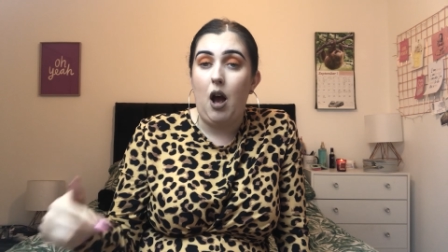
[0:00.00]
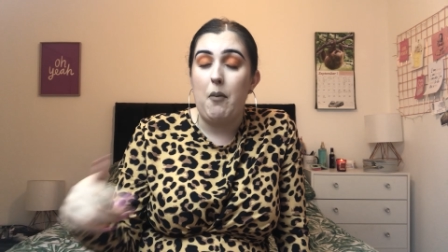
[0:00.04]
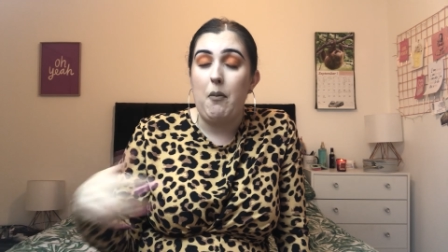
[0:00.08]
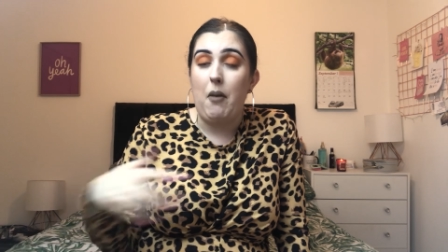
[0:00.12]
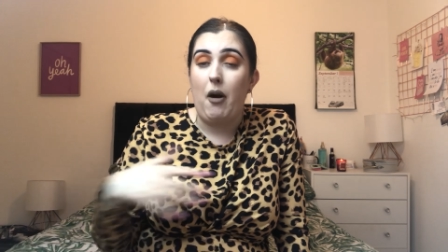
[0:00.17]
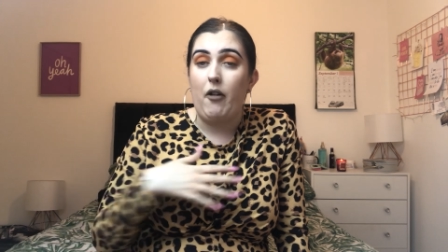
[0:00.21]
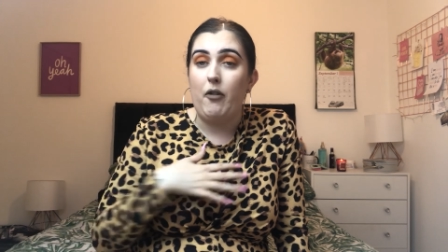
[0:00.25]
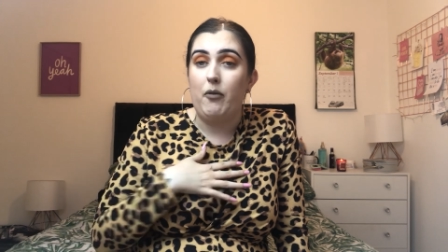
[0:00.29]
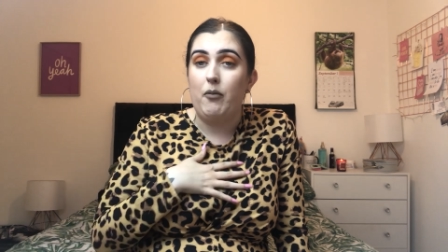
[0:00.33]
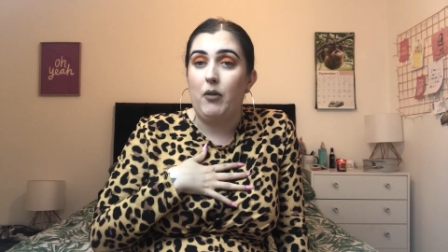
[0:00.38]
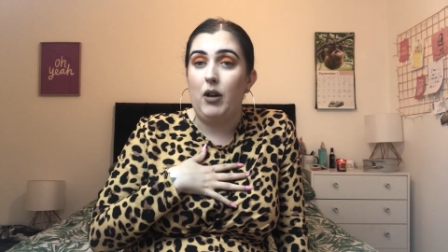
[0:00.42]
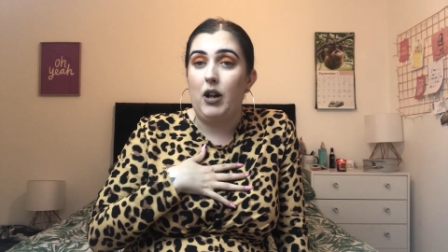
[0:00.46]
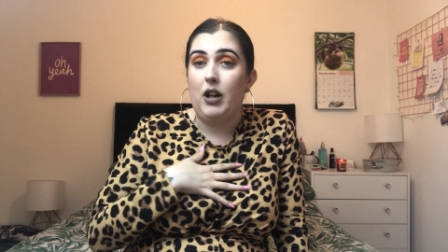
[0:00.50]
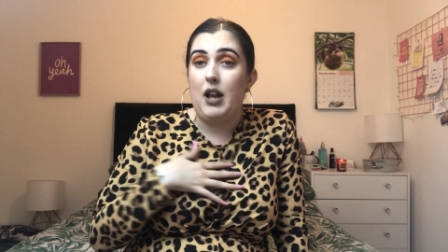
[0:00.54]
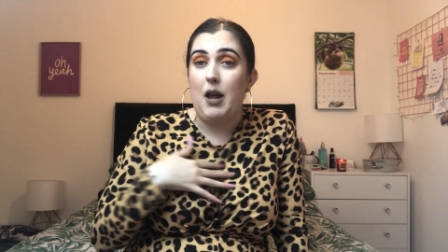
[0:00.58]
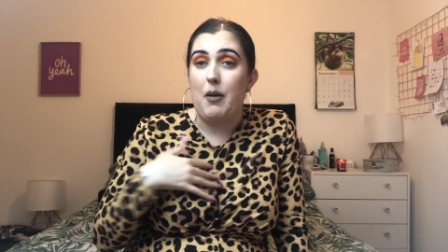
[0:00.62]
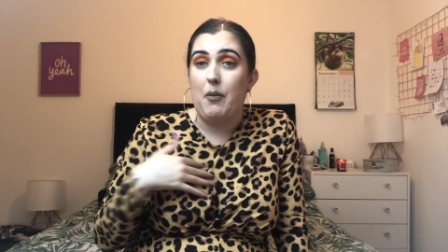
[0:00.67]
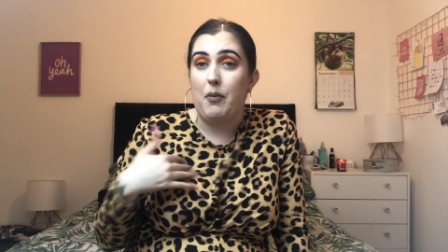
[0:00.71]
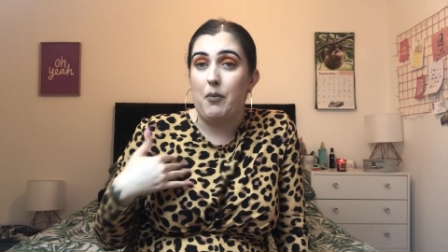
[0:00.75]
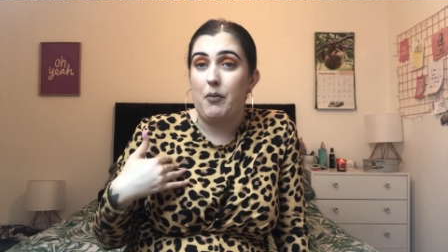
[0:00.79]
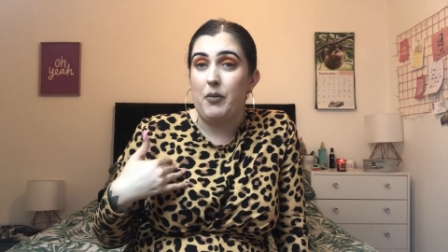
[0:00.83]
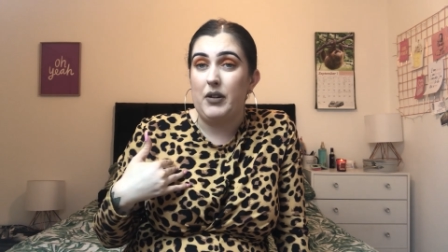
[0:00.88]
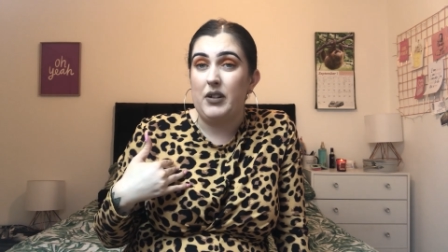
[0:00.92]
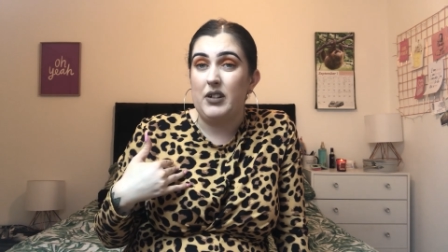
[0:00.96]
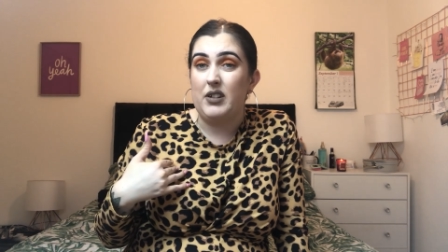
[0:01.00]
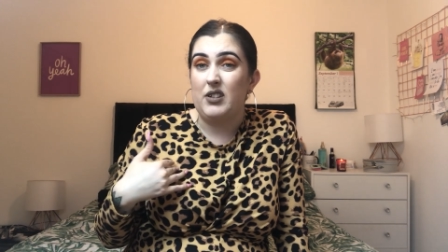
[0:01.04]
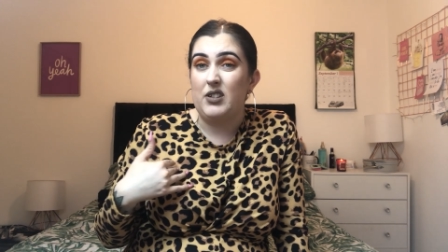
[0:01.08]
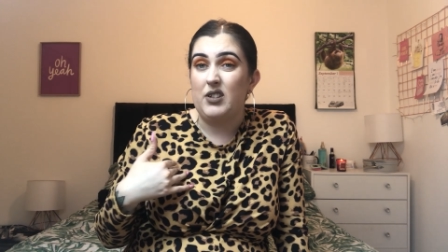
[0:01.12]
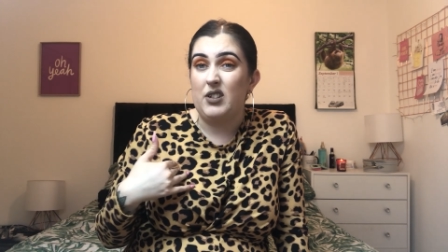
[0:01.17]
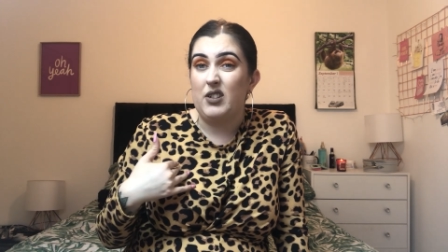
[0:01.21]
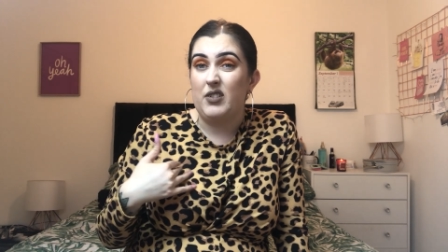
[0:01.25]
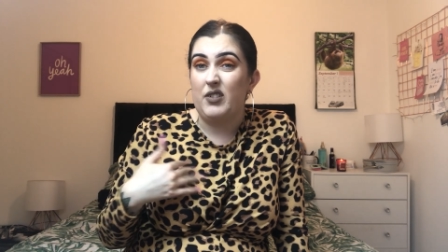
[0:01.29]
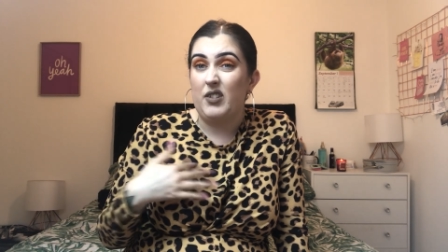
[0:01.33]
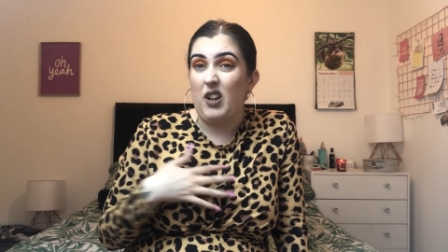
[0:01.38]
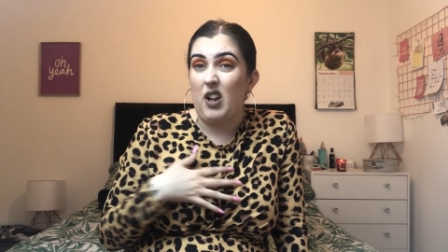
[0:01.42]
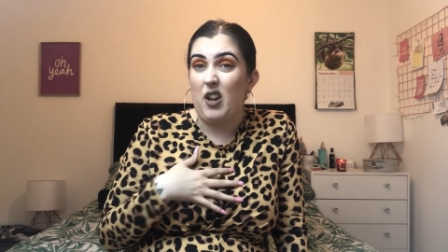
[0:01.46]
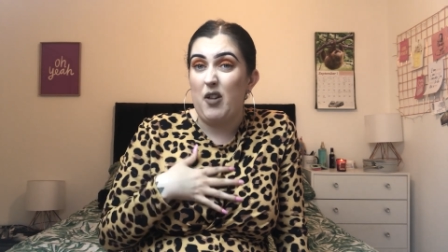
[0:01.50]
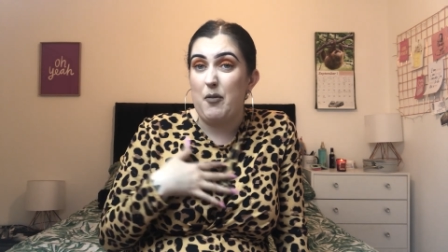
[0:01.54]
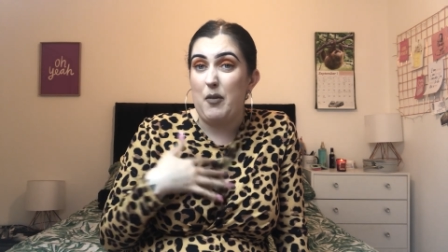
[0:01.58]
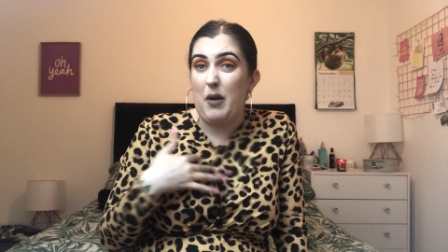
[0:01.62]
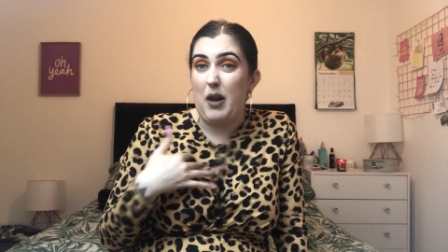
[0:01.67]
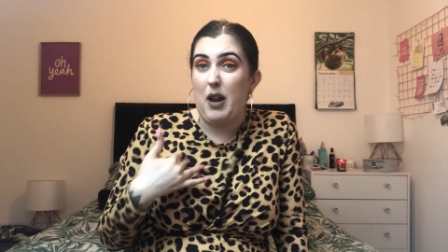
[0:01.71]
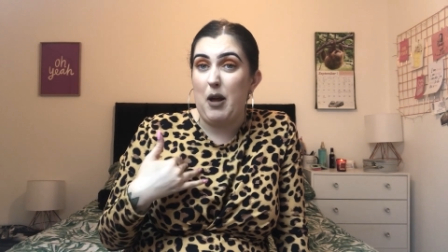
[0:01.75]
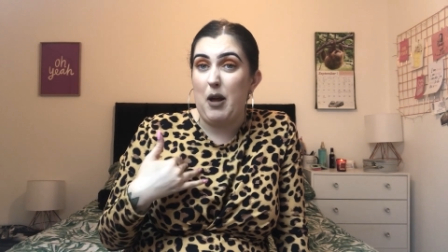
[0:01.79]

apart from like leopard print and stuff.